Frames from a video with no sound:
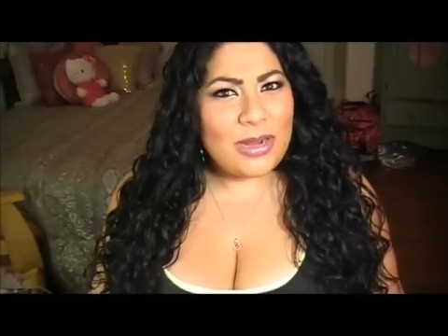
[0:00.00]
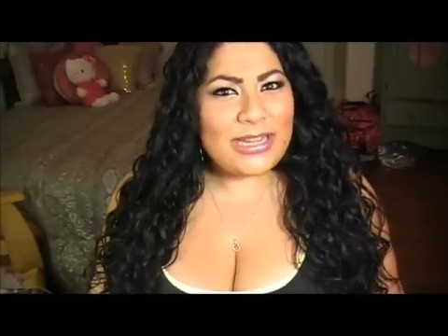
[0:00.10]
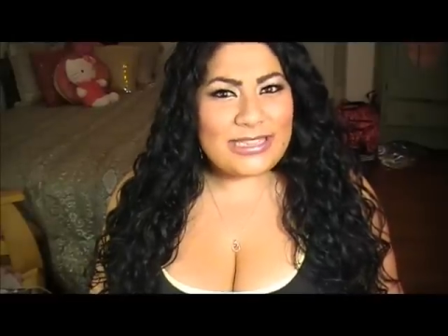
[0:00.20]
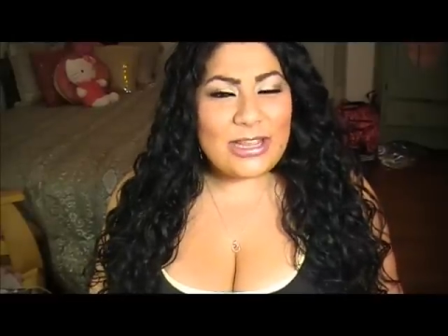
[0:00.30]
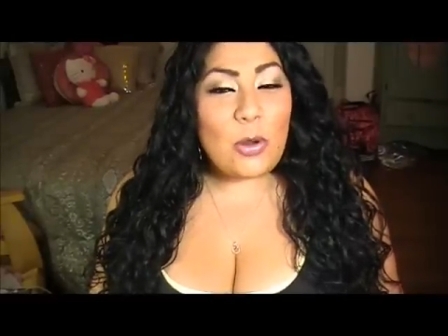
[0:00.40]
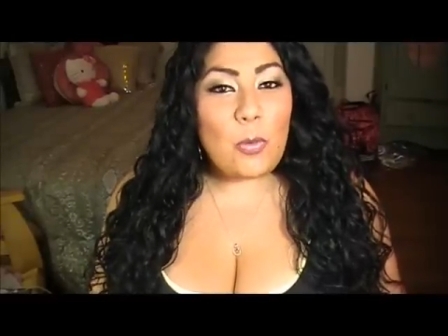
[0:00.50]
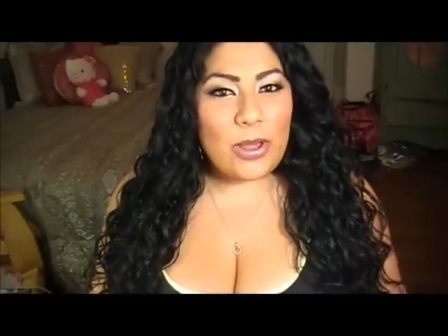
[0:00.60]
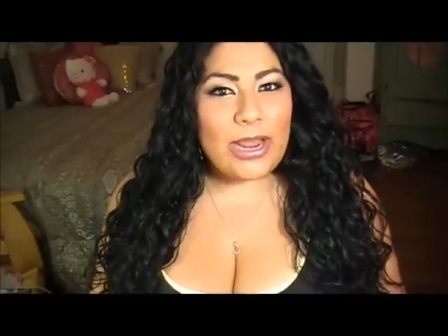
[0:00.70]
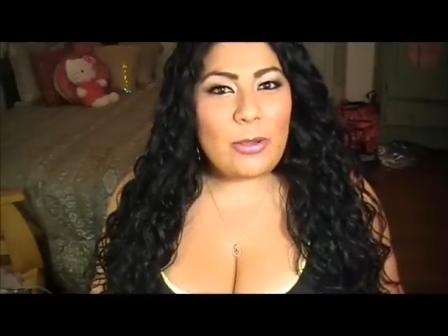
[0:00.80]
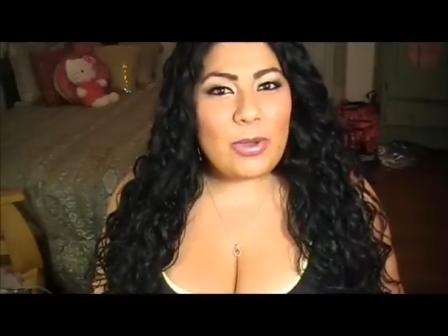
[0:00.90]
did
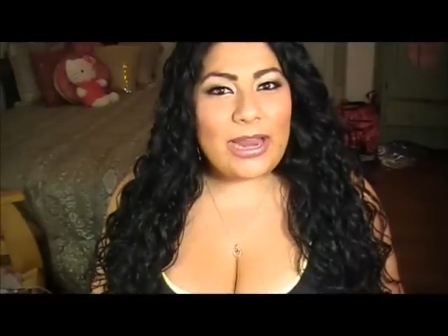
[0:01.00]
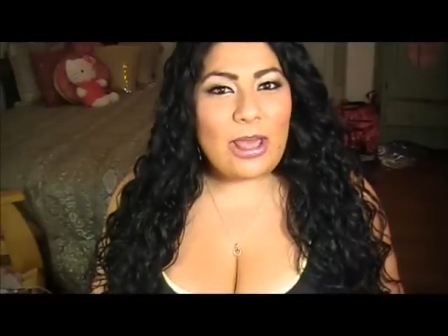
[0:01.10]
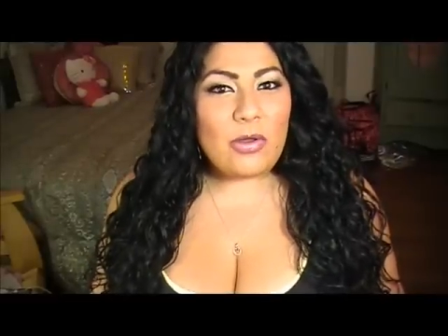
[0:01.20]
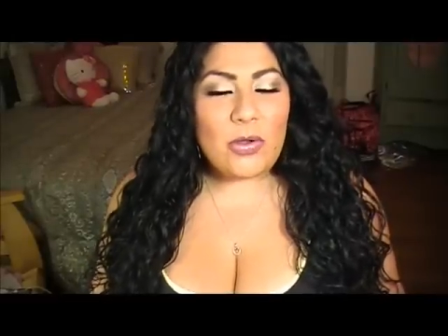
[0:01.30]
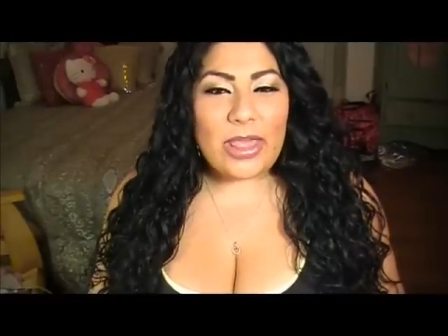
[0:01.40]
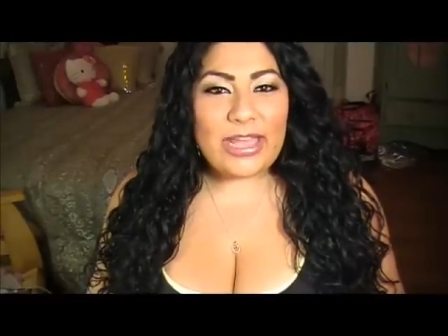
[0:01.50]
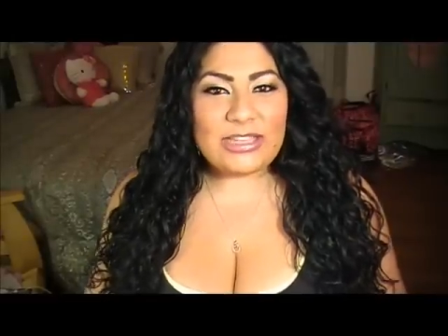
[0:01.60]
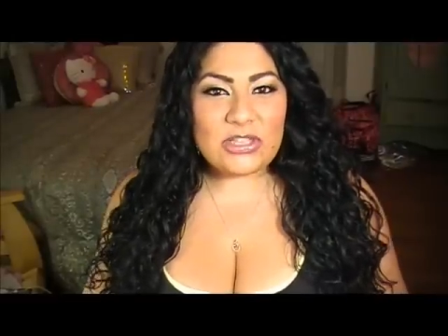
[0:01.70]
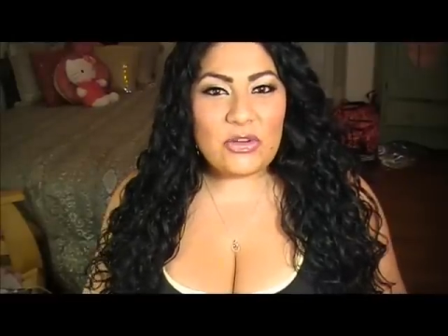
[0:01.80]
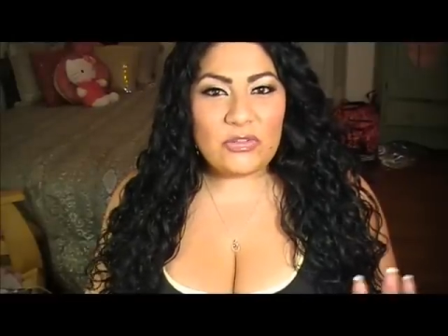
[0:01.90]
when I went out, okay,
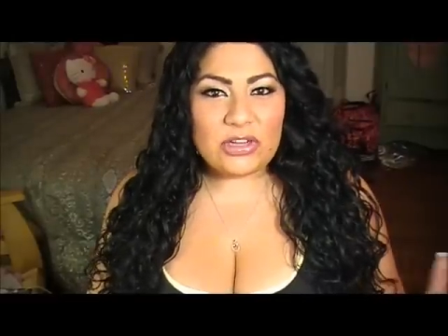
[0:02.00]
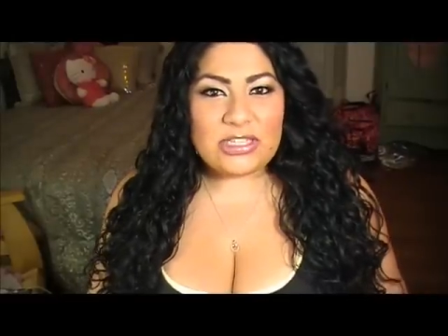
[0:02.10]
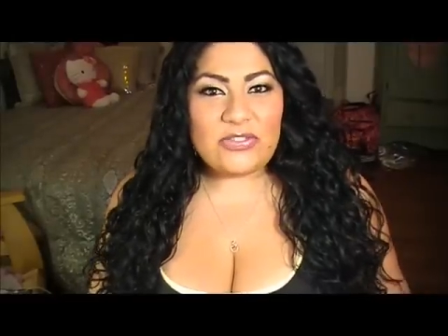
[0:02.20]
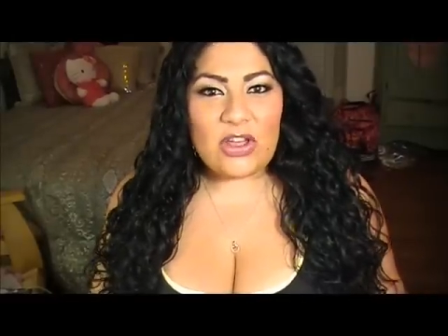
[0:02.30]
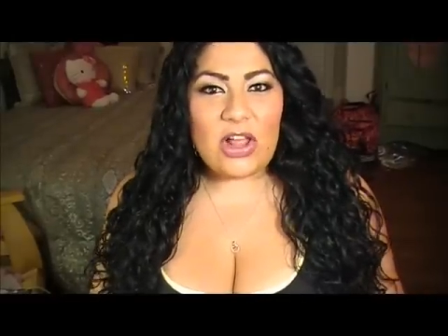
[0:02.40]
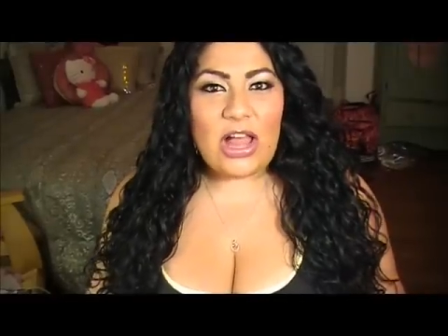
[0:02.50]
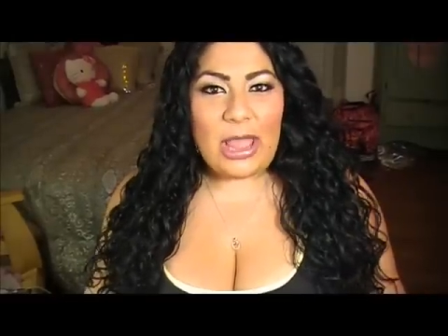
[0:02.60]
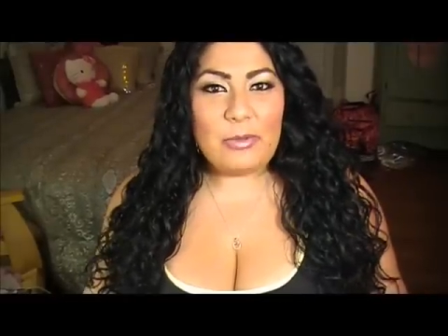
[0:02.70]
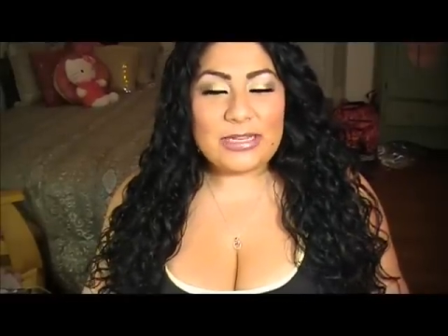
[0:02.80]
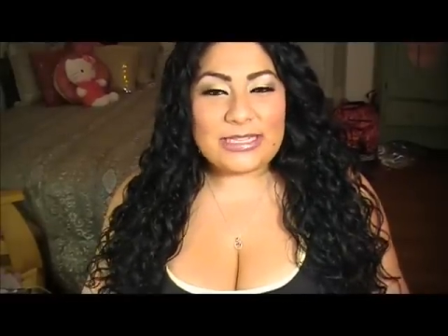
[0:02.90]
so first of all,
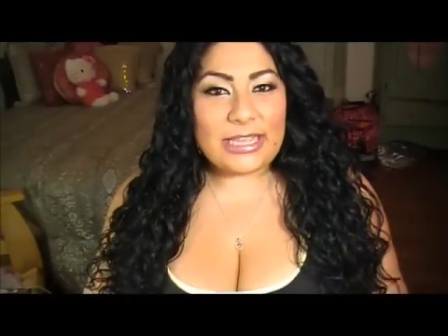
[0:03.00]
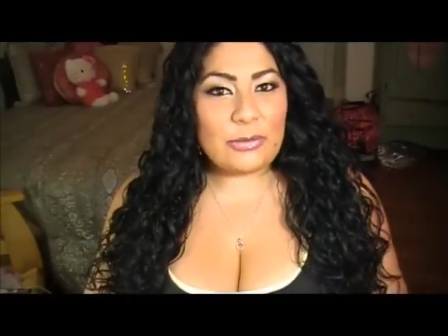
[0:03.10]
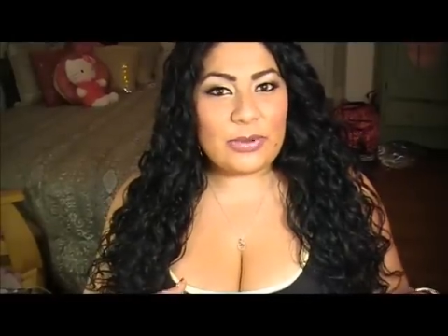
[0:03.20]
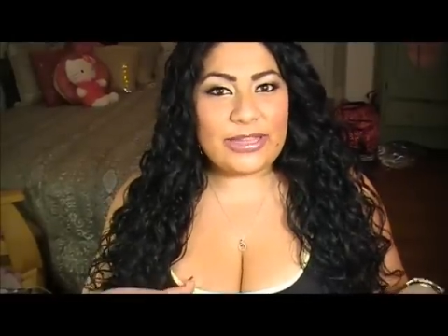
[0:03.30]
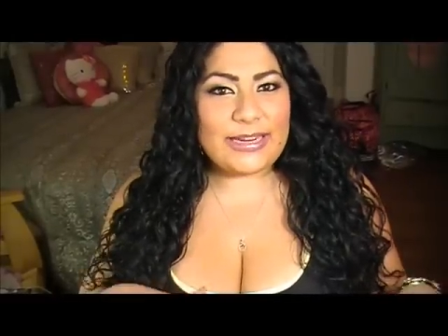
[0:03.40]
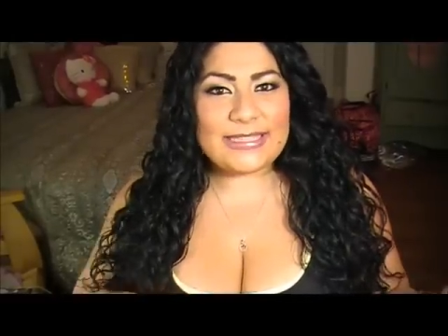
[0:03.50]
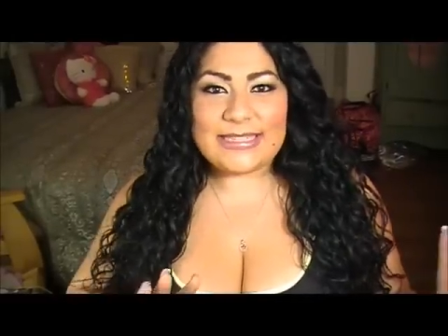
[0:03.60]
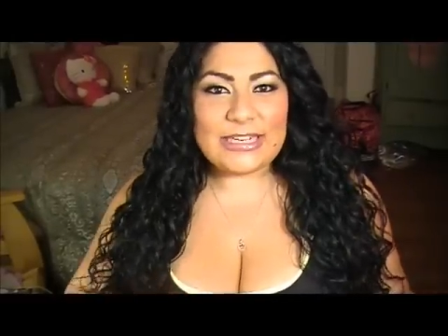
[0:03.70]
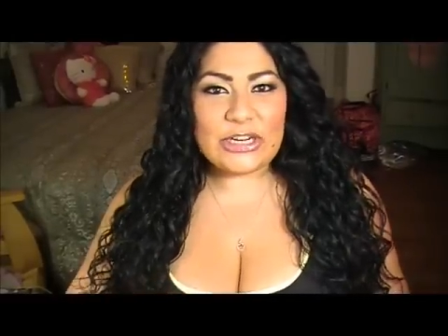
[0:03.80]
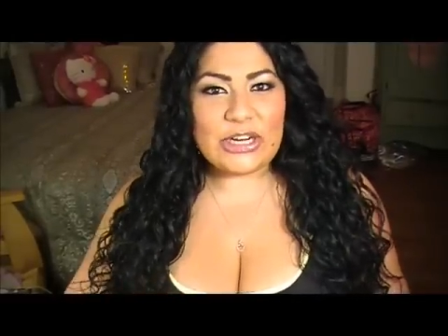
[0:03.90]
I went to like a really nice
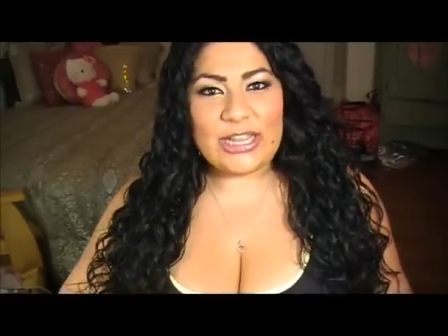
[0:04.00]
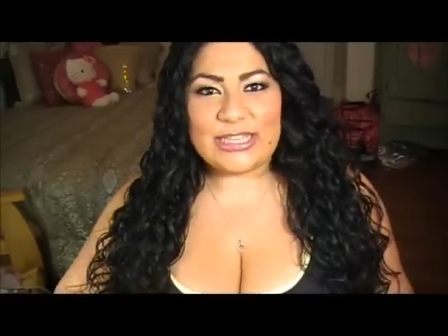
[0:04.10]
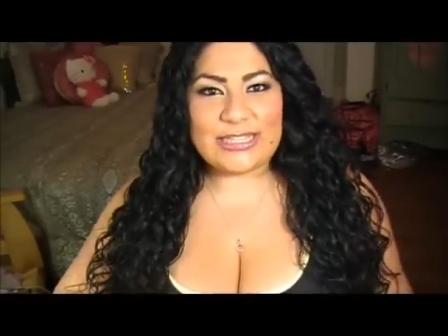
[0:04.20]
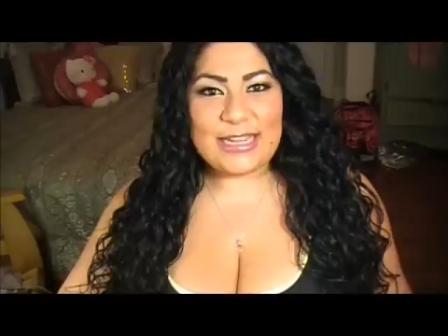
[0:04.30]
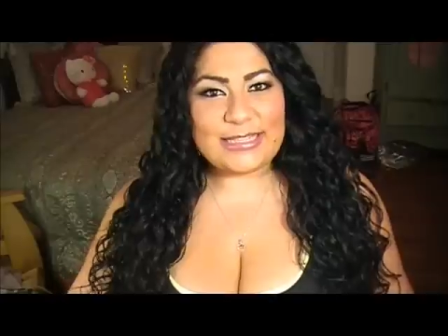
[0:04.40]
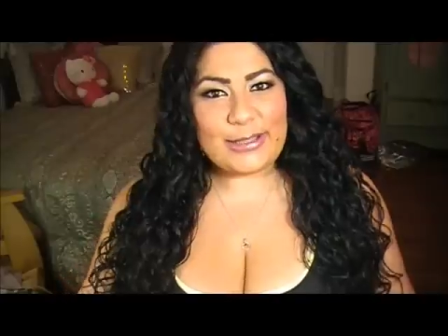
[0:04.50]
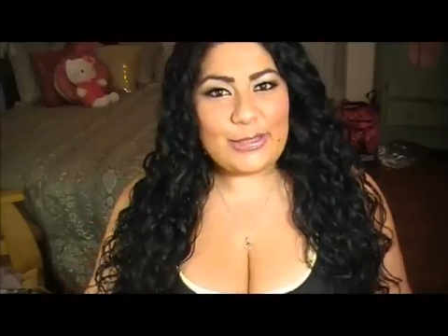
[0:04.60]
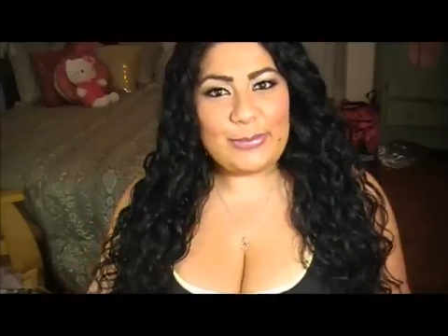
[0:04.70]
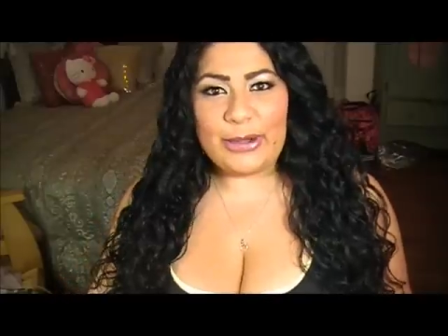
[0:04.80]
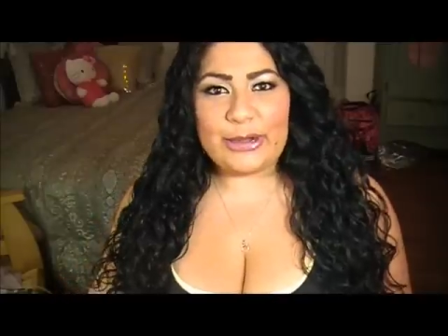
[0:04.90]
dinner at this nice South
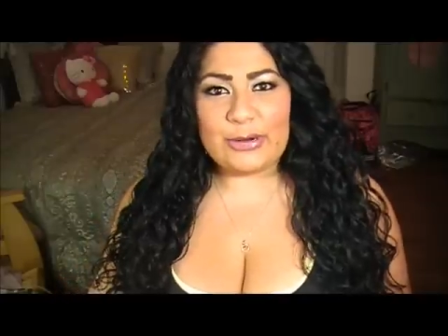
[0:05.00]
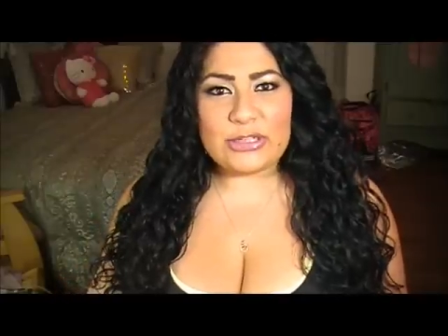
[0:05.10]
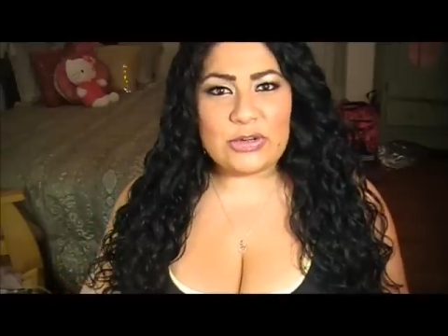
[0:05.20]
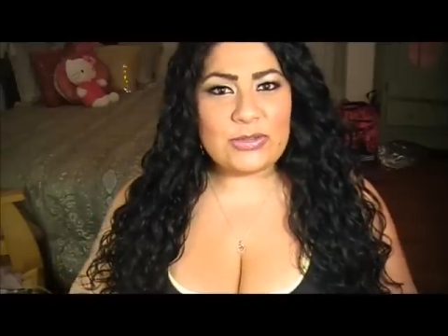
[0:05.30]
American restaurant.